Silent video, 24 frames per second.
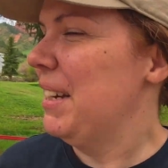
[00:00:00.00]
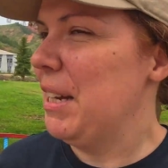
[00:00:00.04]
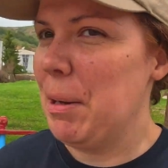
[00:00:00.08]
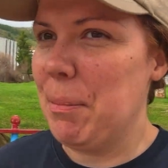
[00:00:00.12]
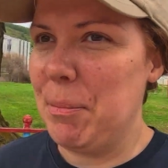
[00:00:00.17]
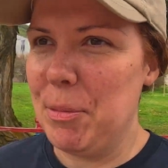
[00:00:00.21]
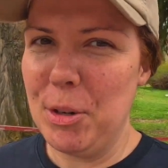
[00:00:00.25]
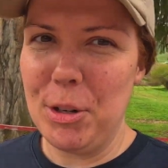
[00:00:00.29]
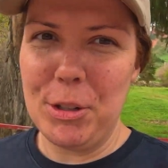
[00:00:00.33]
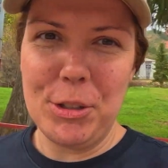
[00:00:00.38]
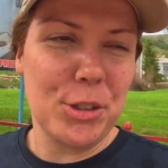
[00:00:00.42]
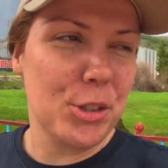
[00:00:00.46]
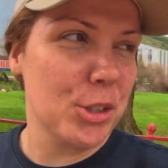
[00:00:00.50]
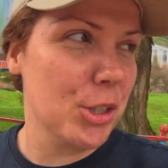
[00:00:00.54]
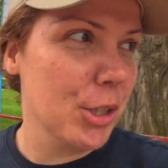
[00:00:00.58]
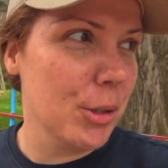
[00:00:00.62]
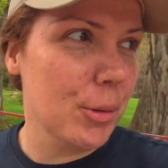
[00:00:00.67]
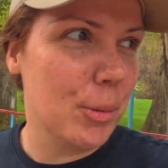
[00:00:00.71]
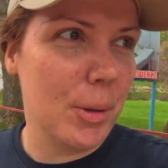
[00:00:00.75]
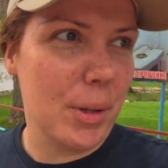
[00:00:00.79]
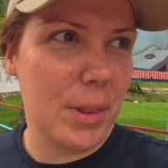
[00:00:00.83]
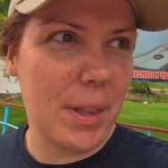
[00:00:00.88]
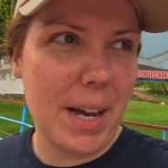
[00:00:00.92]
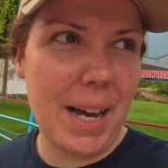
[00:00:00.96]
Not sure
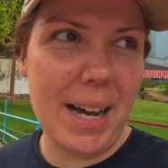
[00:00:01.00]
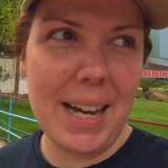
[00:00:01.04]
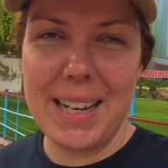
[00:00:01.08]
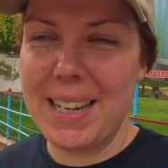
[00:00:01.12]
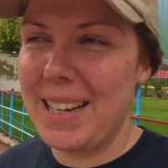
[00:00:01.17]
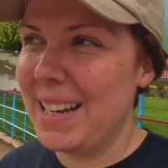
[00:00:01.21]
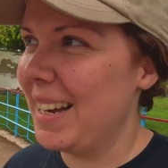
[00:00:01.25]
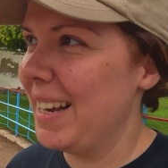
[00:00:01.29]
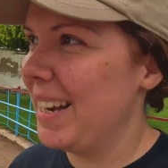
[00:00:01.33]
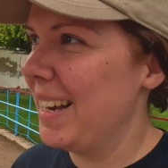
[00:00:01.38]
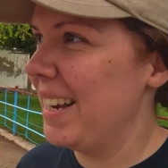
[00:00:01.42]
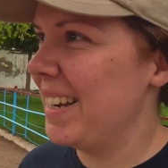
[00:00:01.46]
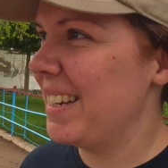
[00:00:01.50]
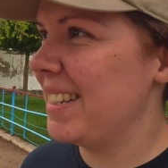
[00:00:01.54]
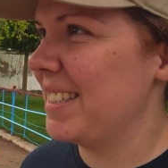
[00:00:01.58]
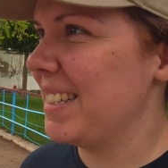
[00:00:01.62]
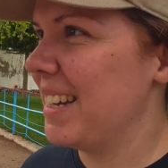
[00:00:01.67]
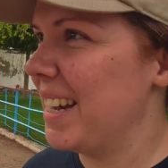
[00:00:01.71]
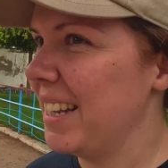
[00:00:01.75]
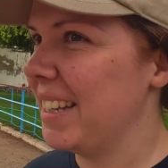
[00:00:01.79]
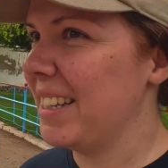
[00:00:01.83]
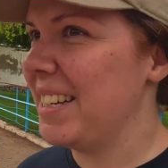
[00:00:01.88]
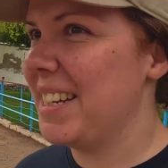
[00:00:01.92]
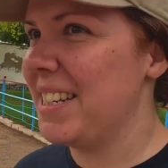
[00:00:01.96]
what that
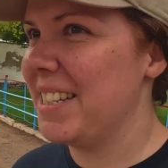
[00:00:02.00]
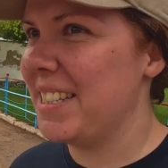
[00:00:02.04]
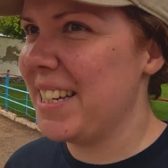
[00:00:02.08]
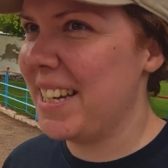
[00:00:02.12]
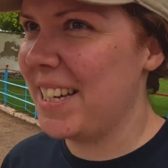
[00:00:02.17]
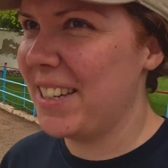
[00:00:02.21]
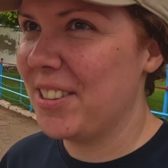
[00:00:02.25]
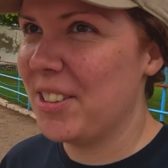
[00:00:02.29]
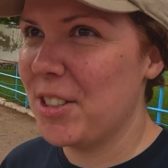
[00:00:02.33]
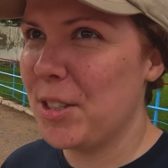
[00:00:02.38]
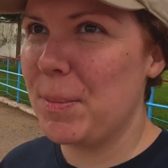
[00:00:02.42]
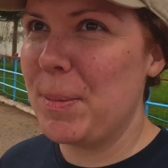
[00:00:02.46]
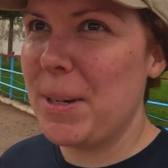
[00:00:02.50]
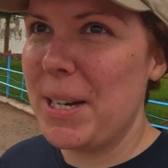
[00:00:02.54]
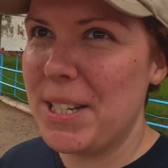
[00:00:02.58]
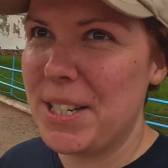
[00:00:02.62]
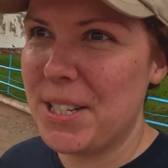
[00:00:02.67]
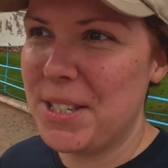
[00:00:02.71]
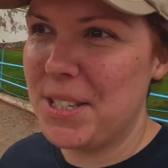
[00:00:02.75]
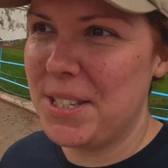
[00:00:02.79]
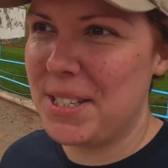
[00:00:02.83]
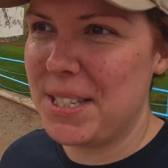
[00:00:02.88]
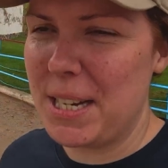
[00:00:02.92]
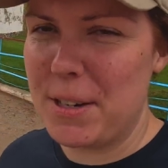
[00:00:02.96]
exactly entails, but it
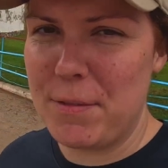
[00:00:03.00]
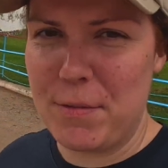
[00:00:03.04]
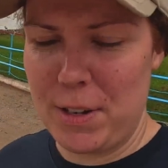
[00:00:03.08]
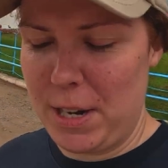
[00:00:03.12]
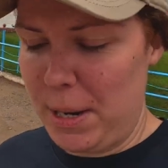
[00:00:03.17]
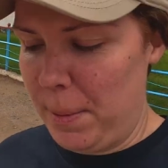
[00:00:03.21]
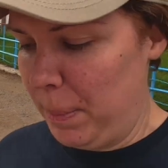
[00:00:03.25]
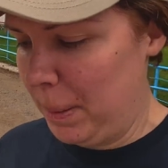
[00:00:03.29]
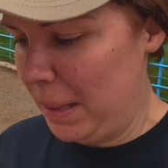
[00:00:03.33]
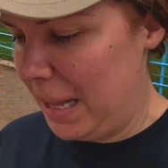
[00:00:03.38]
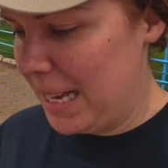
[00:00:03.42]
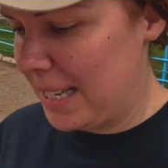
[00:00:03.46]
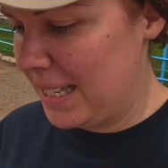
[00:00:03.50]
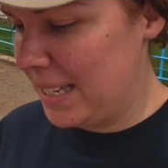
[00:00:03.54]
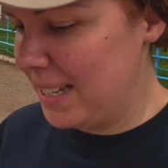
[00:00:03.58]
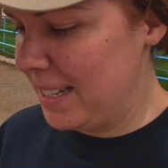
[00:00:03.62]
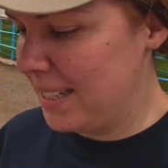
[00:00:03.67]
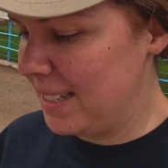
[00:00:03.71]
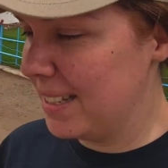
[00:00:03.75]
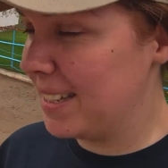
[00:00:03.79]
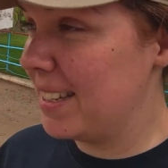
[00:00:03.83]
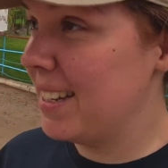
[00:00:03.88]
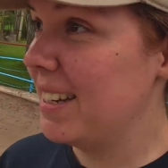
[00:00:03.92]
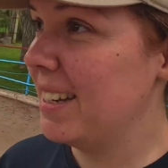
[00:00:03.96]
doesn't sound very
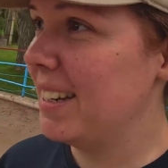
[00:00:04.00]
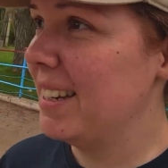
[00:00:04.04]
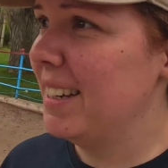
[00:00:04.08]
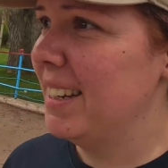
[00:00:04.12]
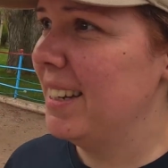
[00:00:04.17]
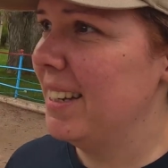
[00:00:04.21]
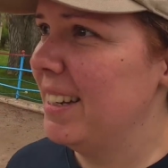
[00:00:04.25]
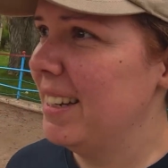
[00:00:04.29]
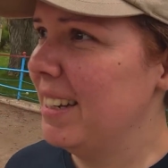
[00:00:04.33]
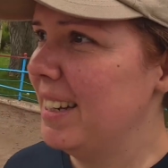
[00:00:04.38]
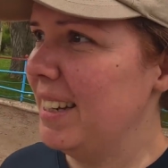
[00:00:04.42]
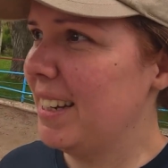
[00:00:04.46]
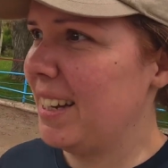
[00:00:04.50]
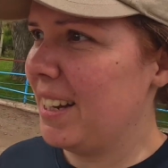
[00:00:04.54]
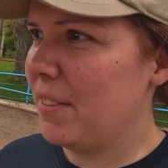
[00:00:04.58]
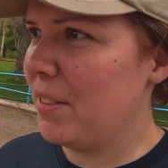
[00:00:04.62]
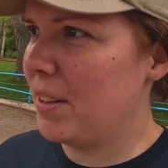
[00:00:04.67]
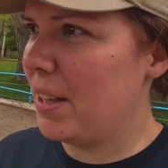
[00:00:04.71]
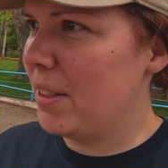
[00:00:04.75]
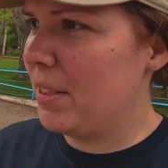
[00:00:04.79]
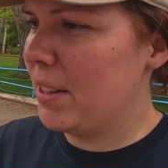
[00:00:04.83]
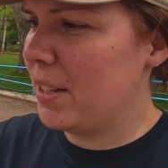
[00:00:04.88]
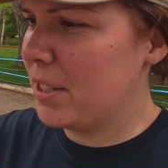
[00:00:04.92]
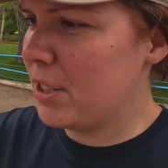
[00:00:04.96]
pleasant. And
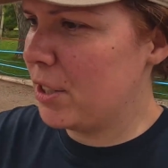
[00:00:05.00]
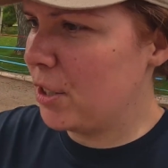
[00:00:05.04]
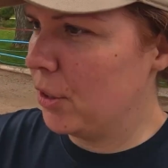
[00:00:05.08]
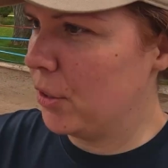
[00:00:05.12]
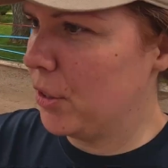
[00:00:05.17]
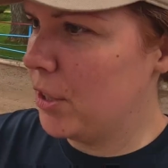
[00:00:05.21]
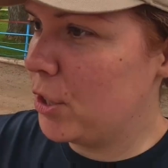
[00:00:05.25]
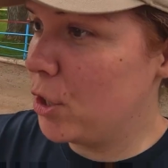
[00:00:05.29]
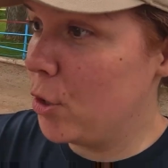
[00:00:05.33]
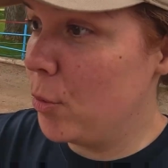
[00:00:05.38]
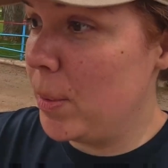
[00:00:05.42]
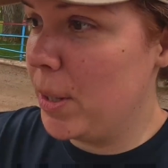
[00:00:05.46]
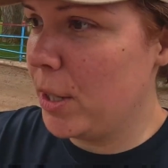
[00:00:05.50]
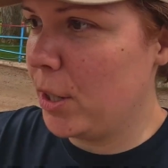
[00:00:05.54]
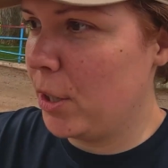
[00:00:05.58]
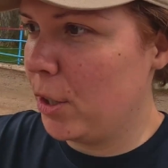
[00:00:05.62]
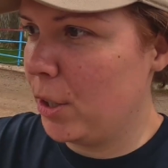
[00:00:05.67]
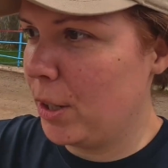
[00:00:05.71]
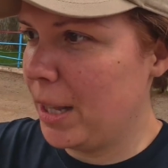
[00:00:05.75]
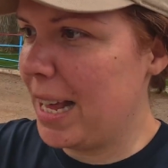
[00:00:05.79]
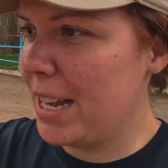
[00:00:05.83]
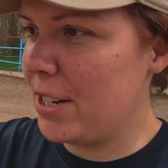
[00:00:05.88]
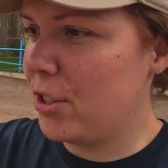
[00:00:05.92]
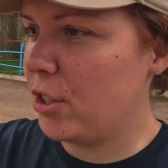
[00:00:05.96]
then this girl, this could be her
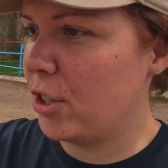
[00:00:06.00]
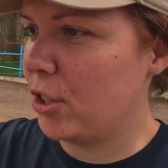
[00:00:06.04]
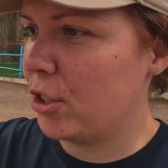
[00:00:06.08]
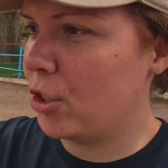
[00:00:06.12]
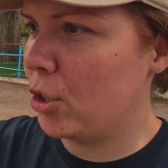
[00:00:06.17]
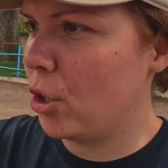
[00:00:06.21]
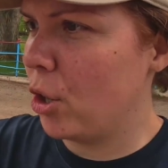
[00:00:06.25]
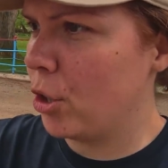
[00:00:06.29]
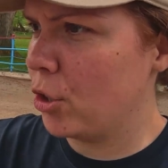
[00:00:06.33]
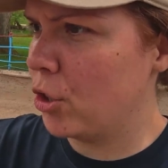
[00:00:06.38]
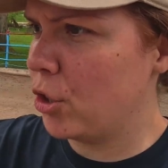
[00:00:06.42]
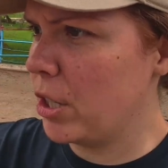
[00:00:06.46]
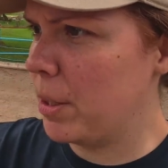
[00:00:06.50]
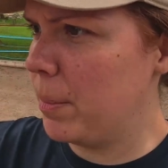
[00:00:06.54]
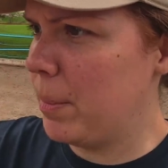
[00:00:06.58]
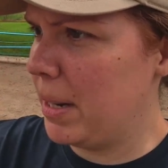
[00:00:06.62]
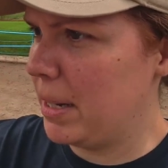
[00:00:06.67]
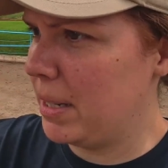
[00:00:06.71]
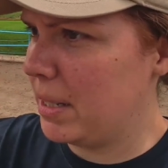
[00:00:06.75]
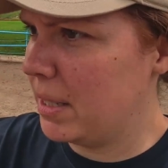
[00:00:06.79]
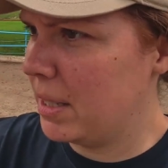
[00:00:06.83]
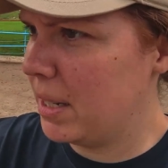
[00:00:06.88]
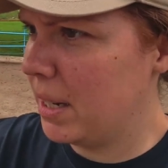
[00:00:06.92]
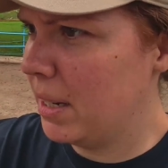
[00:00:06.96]
electric shock
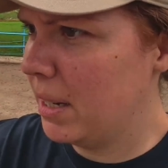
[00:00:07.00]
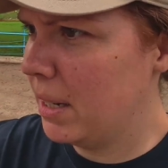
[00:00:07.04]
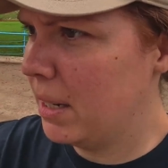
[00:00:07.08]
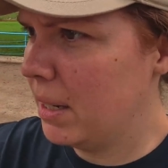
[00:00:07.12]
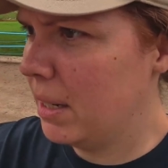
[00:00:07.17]
treatment.